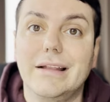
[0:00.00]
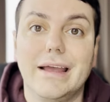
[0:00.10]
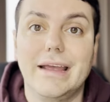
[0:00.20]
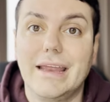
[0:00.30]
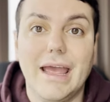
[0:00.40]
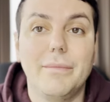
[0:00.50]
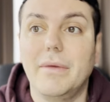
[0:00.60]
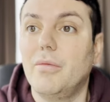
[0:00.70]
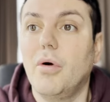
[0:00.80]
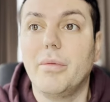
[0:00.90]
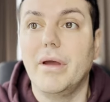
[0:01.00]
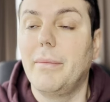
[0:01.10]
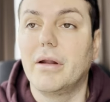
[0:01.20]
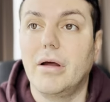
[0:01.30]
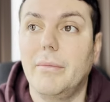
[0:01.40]
Like it woke me
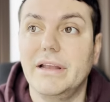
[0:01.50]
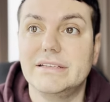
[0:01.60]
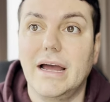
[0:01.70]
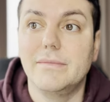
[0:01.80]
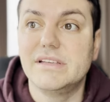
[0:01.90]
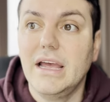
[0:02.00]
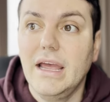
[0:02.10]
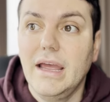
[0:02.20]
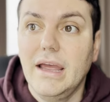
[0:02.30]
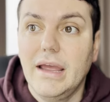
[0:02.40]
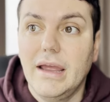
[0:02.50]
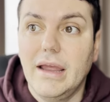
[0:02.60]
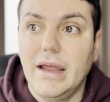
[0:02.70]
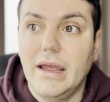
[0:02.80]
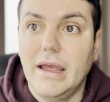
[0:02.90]
up, I don't know how many times.
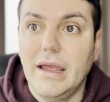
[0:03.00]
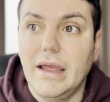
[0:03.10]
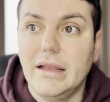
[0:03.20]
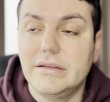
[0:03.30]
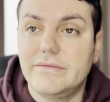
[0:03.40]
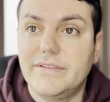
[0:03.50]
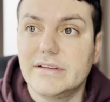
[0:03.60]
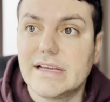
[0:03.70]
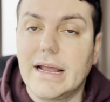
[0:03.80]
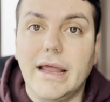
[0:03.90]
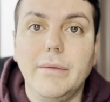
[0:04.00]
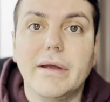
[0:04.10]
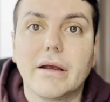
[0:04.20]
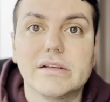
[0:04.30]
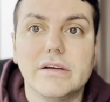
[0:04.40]
It feels like a
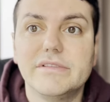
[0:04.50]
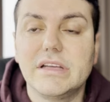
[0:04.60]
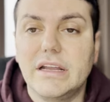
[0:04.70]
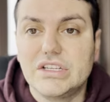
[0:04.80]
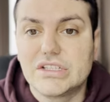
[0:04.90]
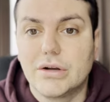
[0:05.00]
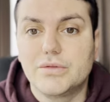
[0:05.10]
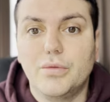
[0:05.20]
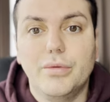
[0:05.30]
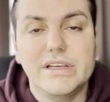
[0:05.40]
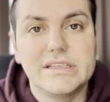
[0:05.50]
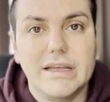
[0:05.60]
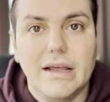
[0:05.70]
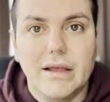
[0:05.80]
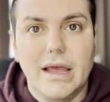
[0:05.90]
nightmare because all of a sudden it just starts
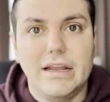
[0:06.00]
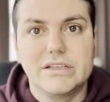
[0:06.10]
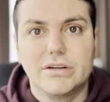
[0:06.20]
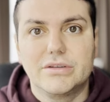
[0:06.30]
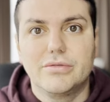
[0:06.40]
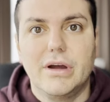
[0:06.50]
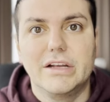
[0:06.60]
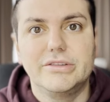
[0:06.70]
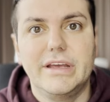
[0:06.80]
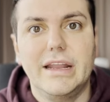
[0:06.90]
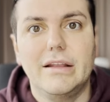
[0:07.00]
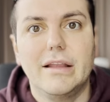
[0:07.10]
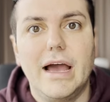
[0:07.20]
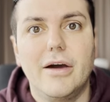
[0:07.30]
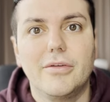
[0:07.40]
whistling and it starts gradually getting
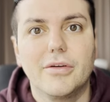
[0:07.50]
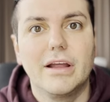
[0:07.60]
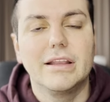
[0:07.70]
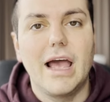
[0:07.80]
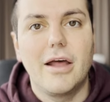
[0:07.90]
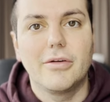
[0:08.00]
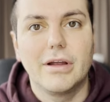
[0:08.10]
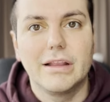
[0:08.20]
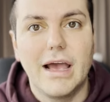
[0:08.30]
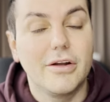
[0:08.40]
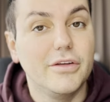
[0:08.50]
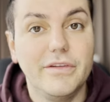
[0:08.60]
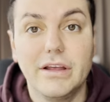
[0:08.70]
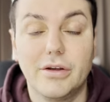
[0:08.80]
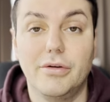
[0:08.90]
louder and louder and louder. You
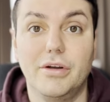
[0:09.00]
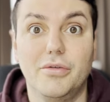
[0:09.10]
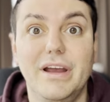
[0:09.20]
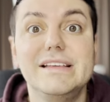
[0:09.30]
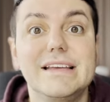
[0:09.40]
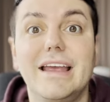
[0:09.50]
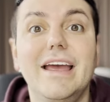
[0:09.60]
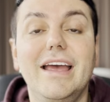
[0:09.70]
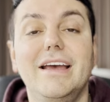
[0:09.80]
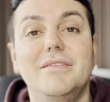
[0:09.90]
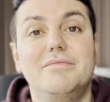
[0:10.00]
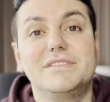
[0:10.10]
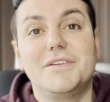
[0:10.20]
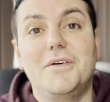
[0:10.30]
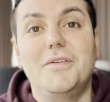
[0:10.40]
feel like you're going crazy.
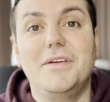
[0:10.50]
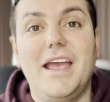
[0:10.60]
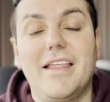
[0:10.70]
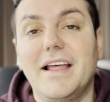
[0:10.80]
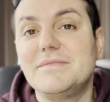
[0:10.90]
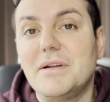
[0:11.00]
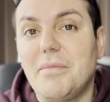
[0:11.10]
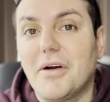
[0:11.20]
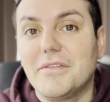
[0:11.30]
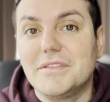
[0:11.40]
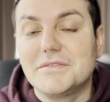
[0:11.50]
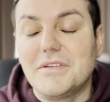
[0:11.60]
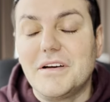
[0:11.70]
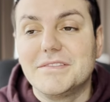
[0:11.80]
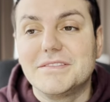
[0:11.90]
So yeah, that's been a part of it as well.